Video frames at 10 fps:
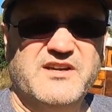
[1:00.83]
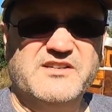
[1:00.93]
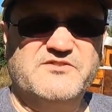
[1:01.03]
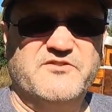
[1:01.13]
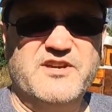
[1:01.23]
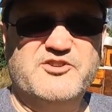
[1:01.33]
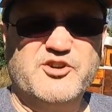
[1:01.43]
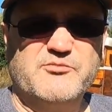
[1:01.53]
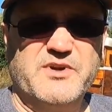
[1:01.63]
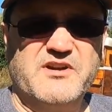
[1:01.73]
is
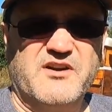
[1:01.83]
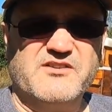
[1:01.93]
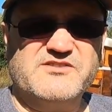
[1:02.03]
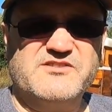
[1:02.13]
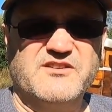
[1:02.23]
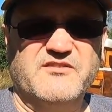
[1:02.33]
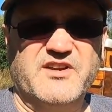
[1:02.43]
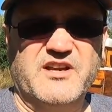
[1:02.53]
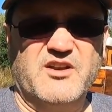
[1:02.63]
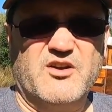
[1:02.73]
featured because
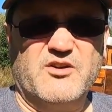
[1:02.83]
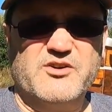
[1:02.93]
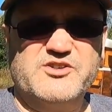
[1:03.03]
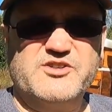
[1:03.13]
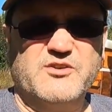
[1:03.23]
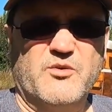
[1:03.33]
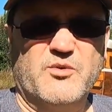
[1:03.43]
of a large